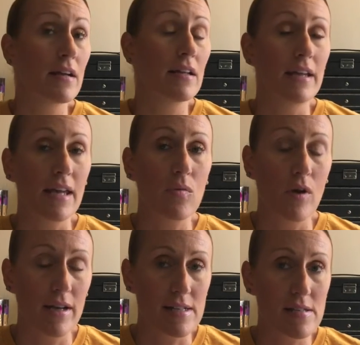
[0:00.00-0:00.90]
Clinique
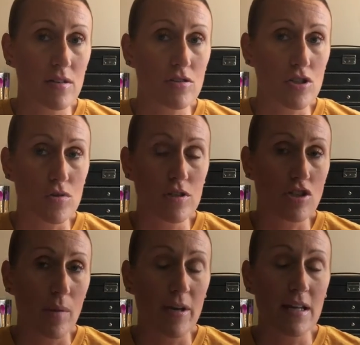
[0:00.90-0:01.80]
one. I still do, the
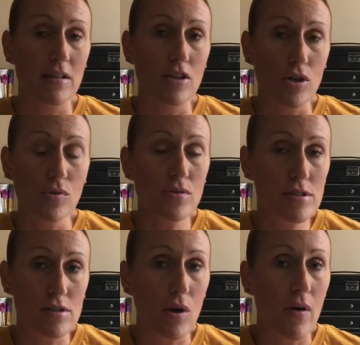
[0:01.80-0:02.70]
Chubby and the Nude.
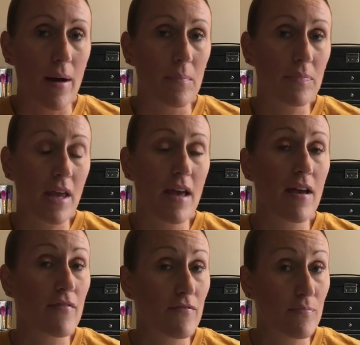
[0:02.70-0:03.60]
So
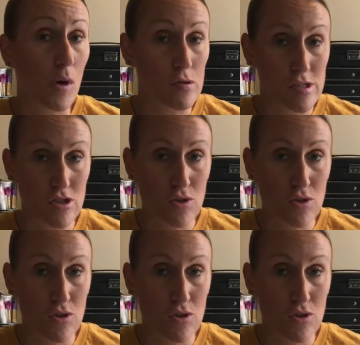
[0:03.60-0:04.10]
most